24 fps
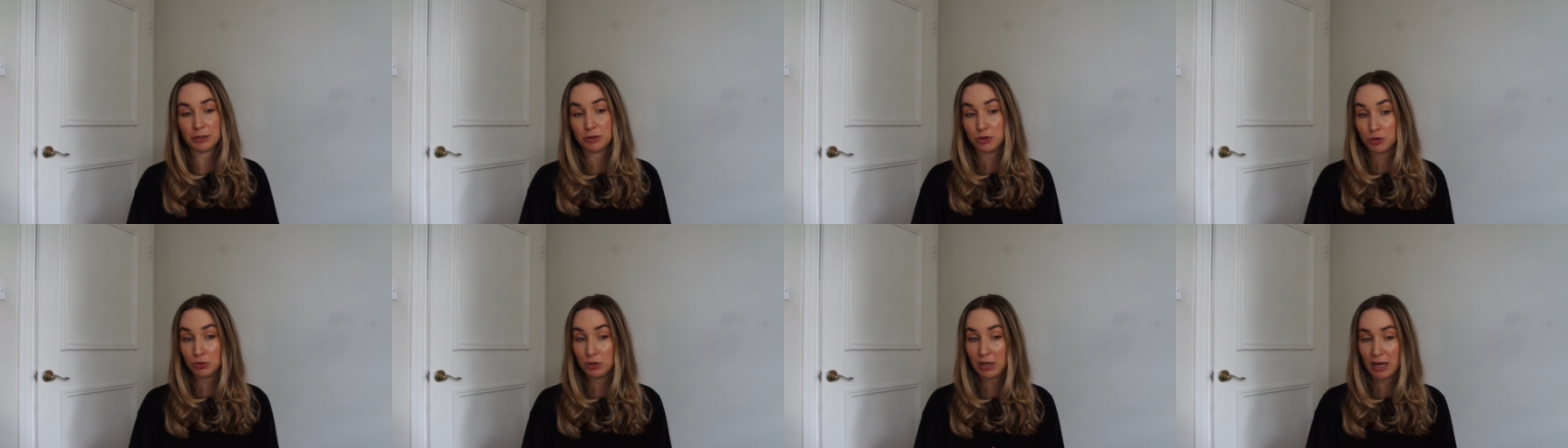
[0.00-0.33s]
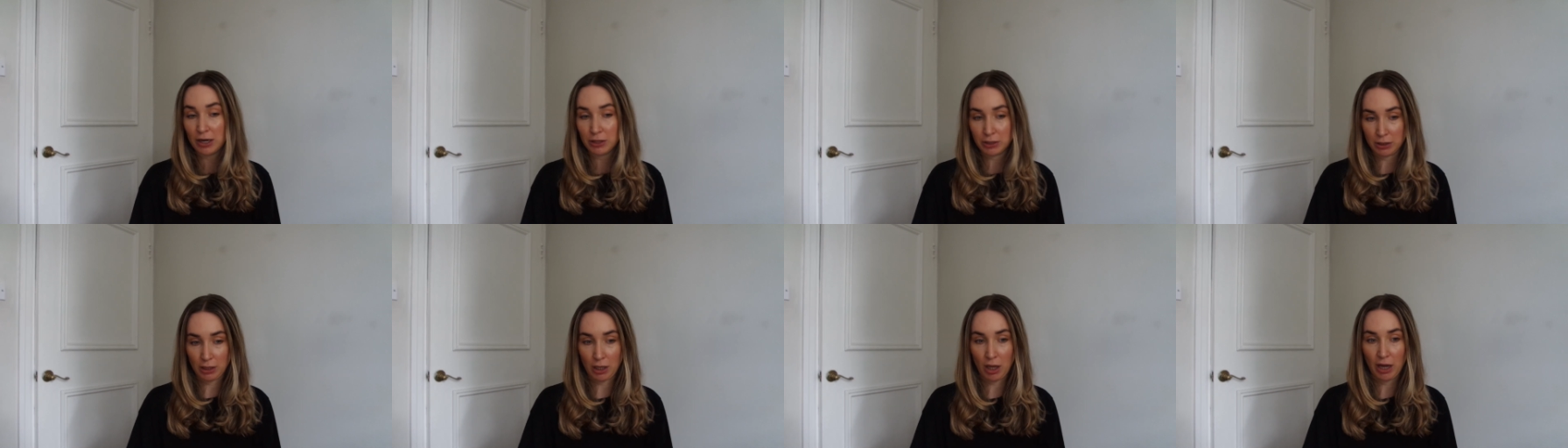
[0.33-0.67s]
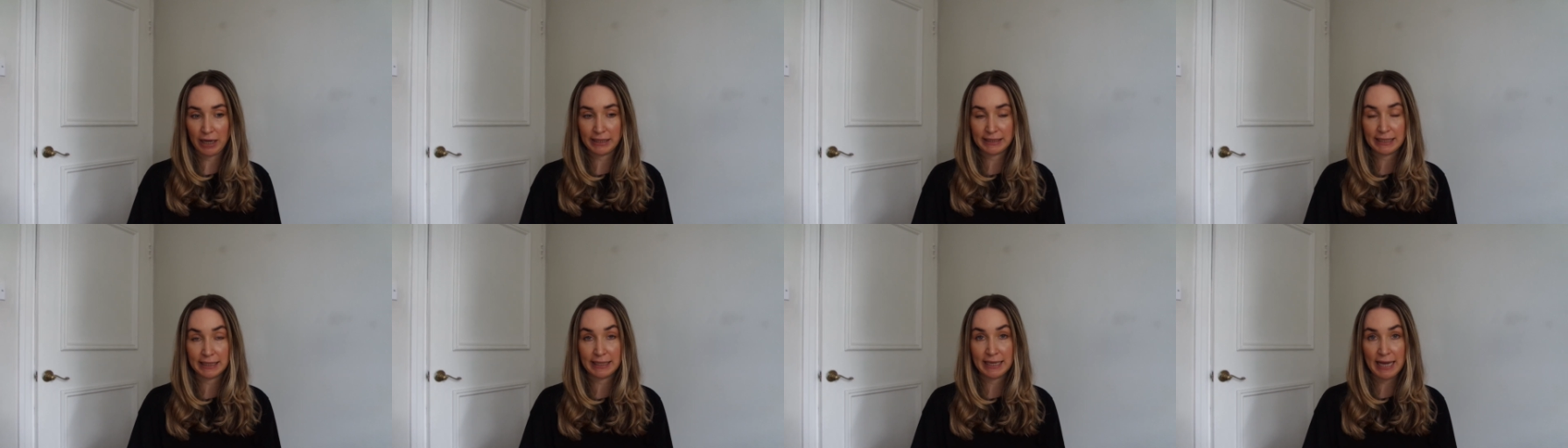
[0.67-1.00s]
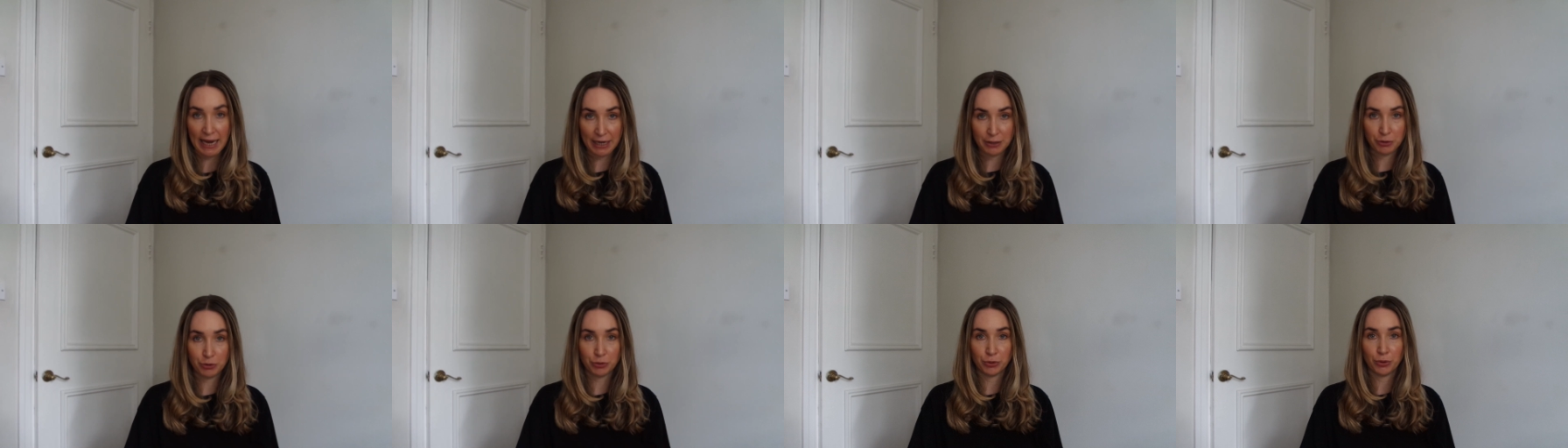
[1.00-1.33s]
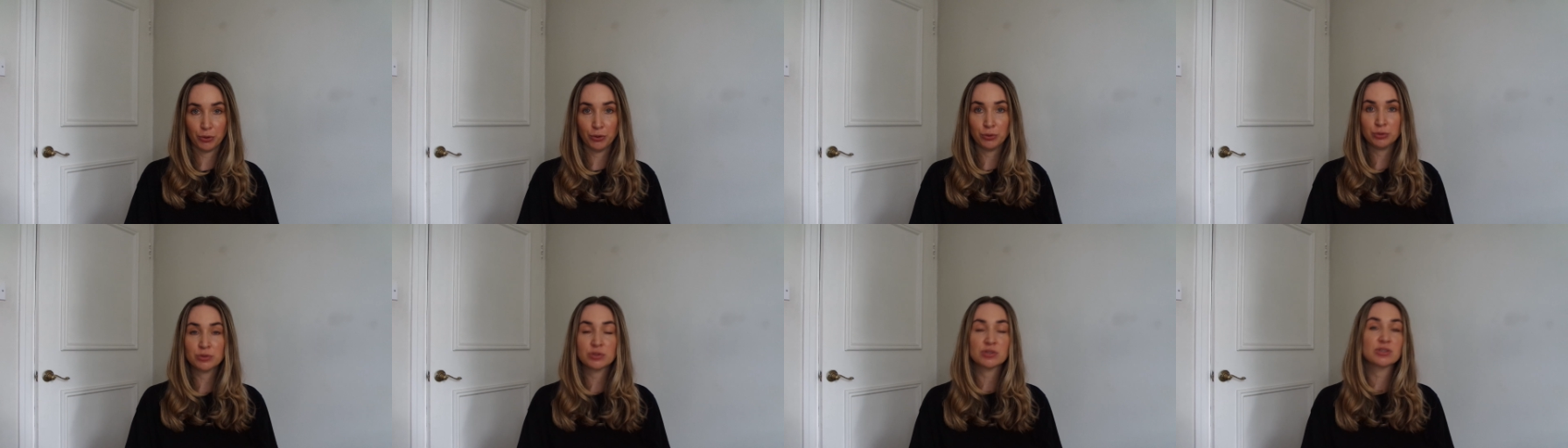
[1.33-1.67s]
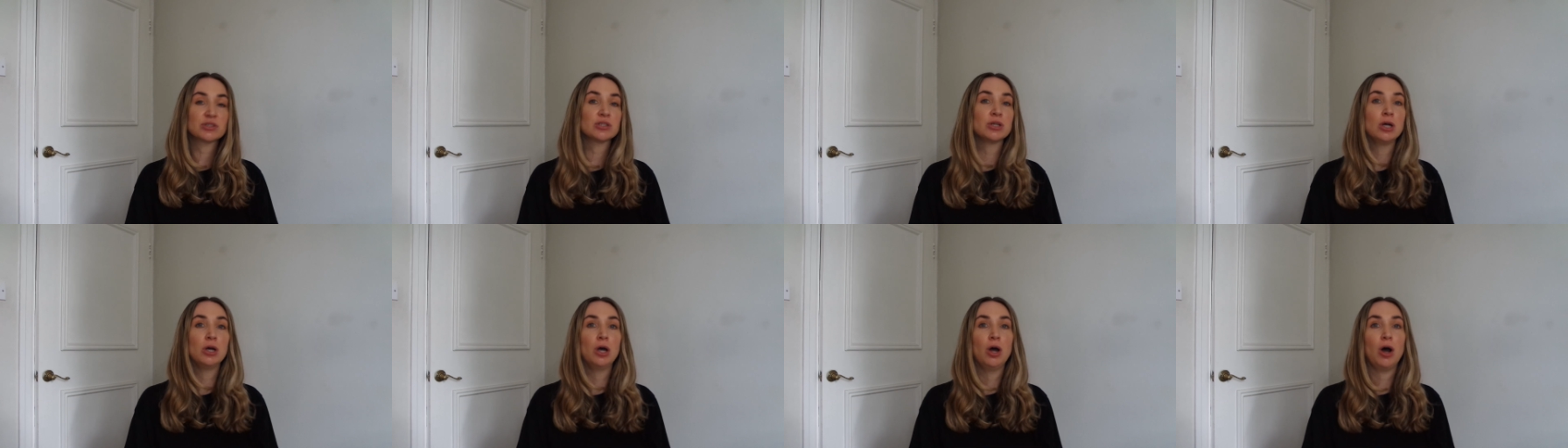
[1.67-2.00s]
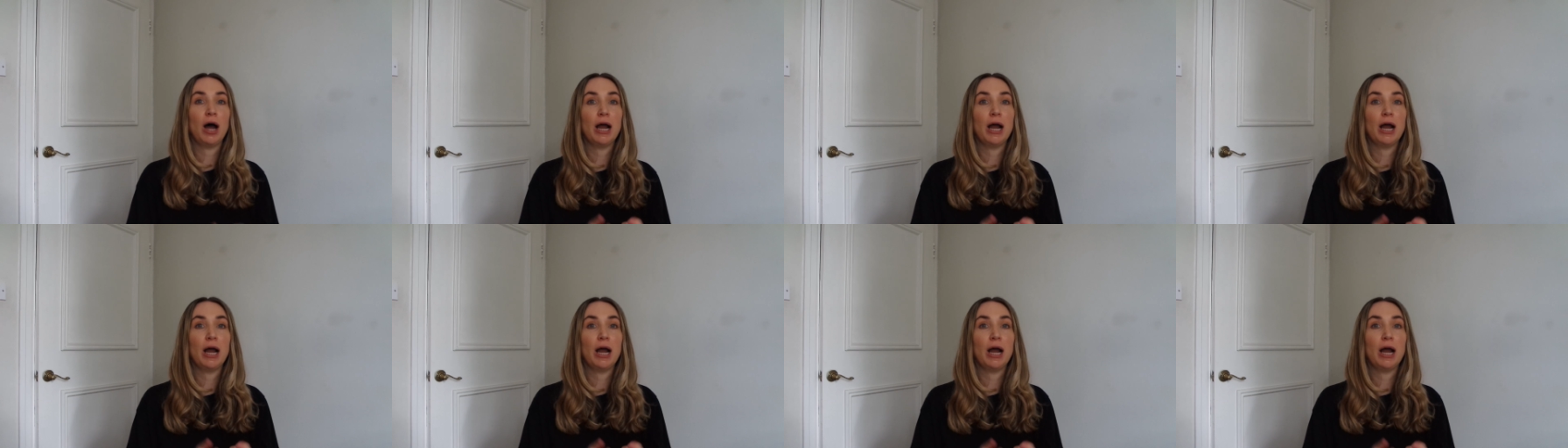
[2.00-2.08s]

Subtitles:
I do like the candles.